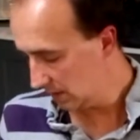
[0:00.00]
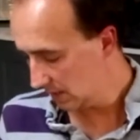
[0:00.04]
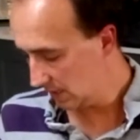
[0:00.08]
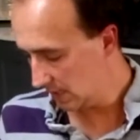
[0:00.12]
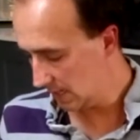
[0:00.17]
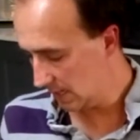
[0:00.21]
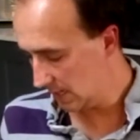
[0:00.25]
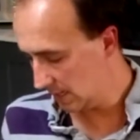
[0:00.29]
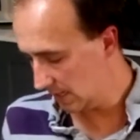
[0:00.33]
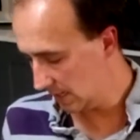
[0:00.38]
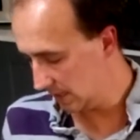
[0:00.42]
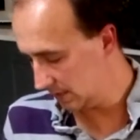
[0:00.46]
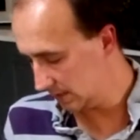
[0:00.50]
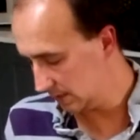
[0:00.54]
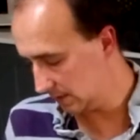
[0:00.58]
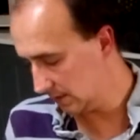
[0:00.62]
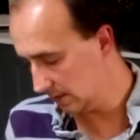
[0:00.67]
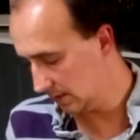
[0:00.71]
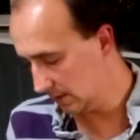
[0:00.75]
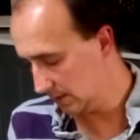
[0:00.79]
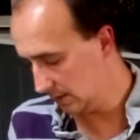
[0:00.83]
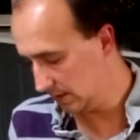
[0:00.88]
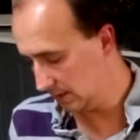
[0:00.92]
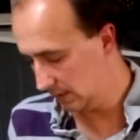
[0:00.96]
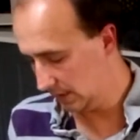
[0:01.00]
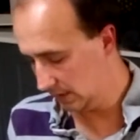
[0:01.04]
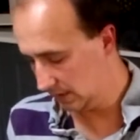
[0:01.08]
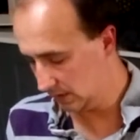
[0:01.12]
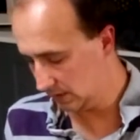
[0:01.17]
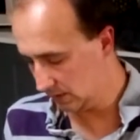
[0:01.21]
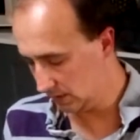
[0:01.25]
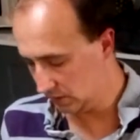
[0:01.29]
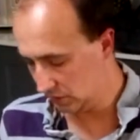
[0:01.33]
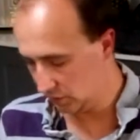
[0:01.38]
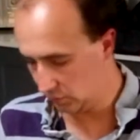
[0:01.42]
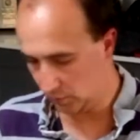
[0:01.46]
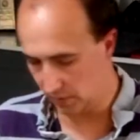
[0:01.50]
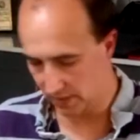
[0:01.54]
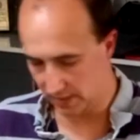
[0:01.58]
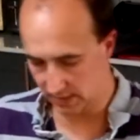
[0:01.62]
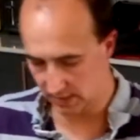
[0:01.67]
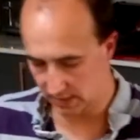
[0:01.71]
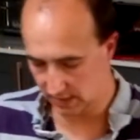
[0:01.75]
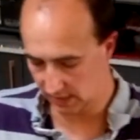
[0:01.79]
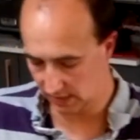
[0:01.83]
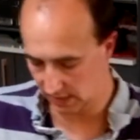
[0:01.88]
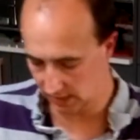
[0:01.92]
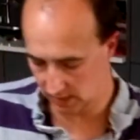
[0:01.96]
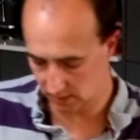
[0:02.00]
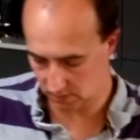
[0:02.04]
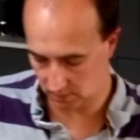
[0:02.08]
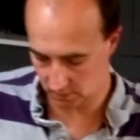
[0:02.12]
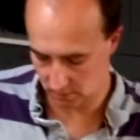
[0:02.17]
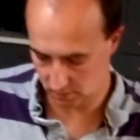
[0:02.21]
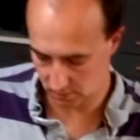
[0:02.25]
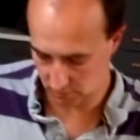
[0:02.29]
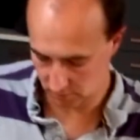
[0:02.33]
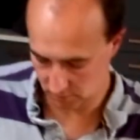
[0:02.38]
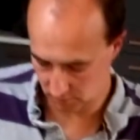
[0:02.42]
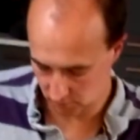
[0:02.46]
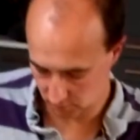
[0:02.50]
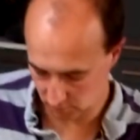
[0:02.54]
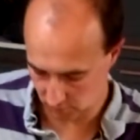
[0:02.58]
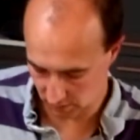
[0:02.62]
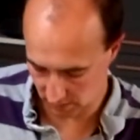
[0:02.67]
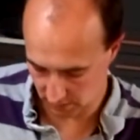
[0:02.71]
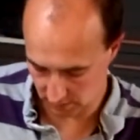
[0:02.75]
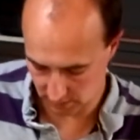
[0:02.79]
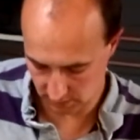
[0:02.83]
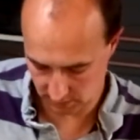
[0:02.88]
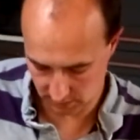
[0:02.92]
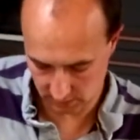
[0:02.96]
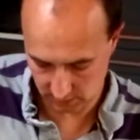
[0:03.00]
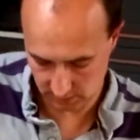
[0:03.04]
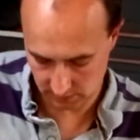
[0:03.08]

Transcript: And I need 21s,